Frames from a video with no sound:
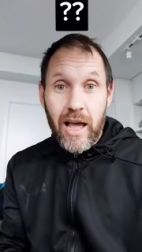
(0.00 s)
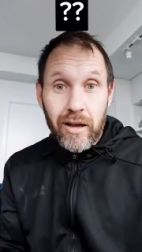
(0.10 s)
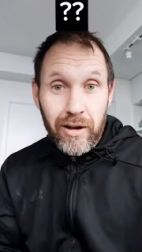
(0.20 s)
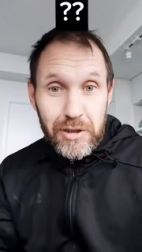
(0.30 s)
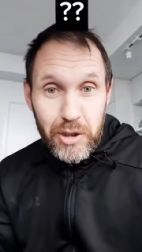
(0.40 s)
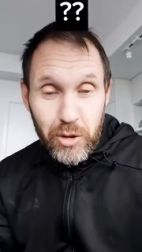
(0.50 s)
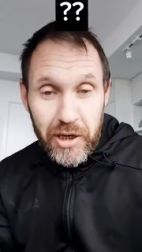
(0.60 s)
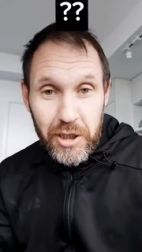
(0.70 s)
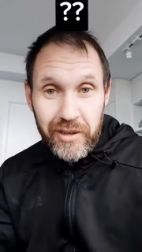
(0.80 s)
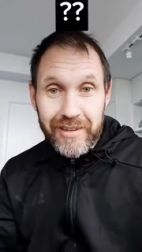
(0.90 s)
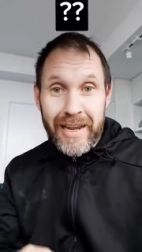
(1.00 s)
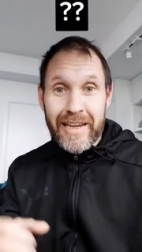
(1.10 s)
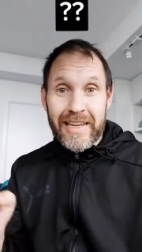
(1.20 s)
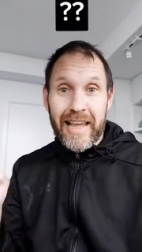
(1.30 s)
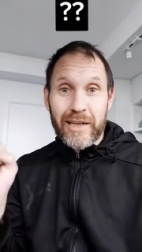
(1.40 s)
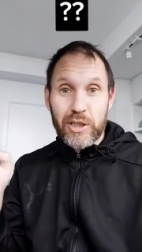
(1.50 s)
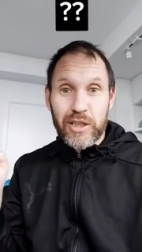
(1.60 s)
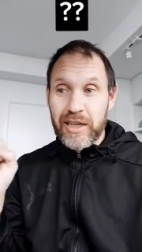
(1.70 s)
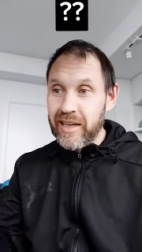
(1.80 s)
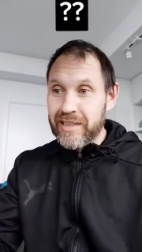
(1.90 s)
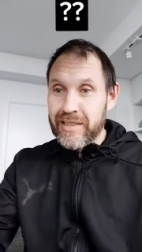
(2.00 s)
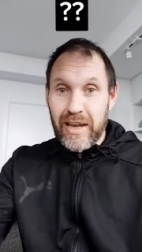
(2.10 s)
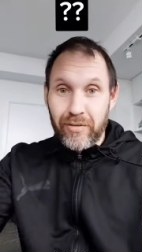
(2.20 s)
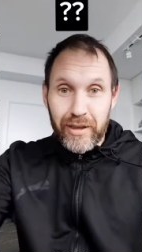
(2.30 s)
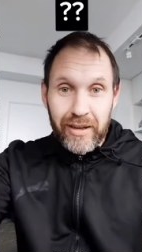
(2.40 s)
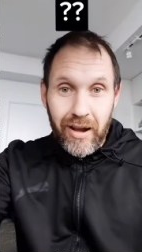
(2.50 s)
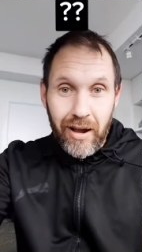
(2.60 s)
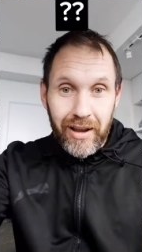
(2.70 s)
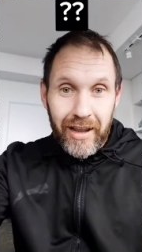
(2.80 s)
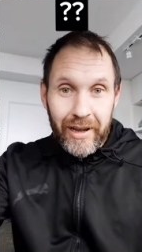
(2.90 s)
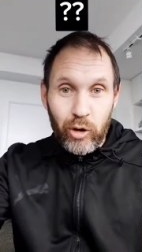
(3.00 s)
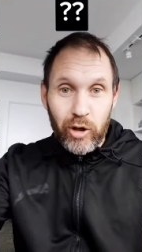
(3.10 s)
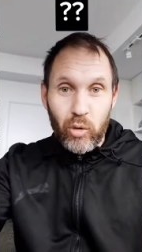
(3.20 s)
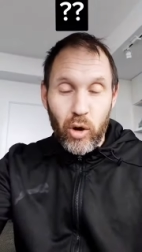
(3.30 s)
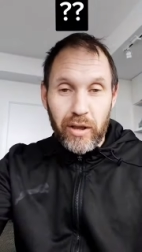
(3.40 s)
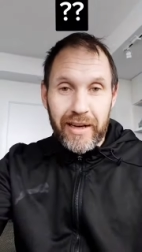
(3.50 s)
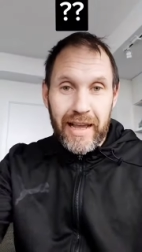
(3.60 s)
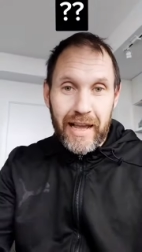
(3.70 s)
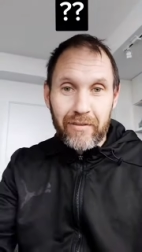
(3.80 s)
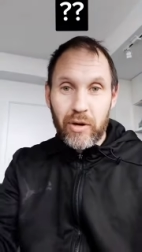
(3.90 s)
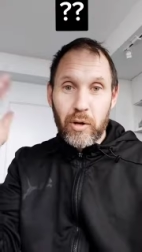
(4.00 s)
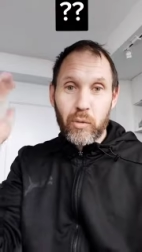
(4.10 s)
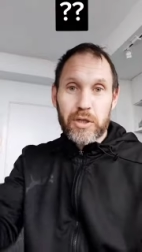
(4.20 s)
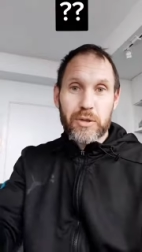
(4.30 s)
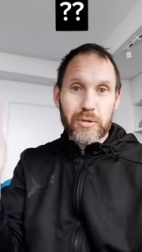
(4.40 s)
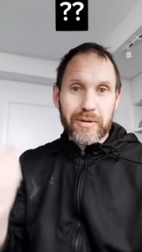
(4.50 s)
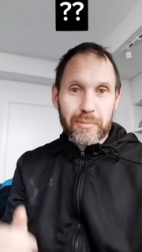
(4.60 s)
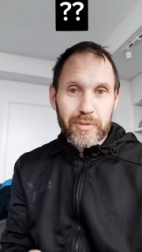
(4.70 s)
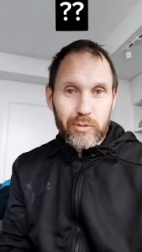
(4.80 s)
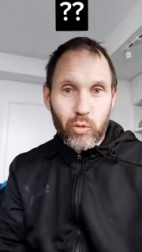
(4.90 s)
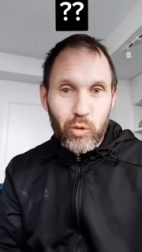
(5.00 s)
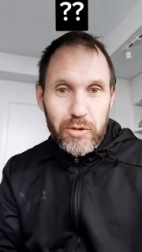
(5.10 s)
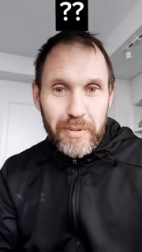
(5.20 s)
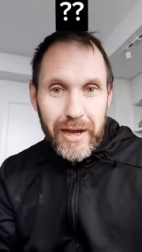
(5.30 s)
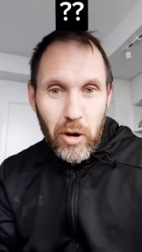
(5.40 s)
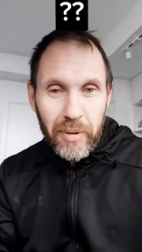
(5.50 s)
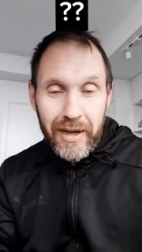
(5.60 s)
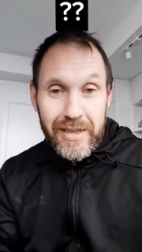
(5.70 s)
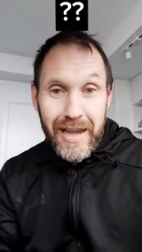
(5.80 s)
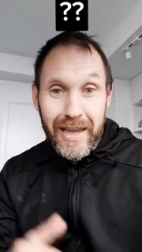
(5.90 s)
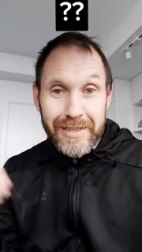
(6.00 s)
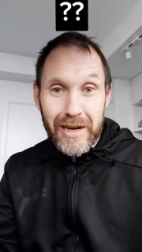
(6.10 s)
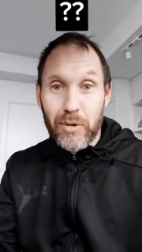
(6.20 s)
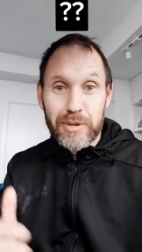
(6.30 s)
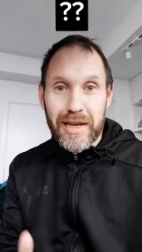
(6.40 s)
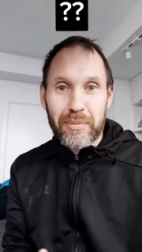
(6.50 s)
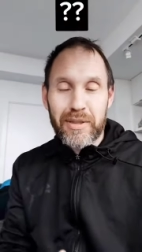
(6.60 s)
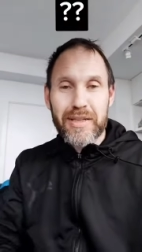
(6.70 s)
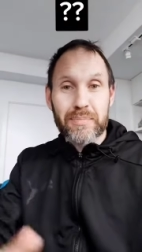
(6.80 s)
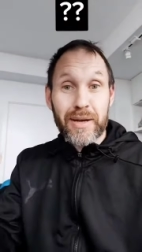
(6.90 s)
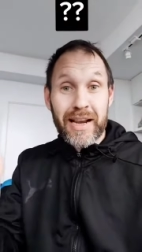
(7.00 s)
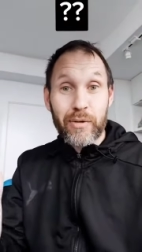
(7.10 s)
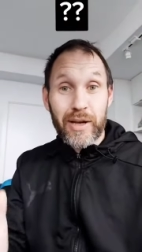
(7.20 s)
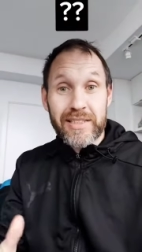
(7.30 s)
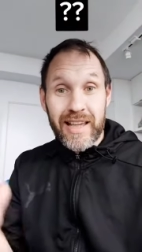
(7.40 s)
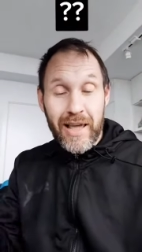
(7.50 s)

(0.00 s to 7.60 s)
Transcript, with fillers: concentration. ADHD is definitely not a good quality to have, which rules me out because I had a terrible time with this. But anyways,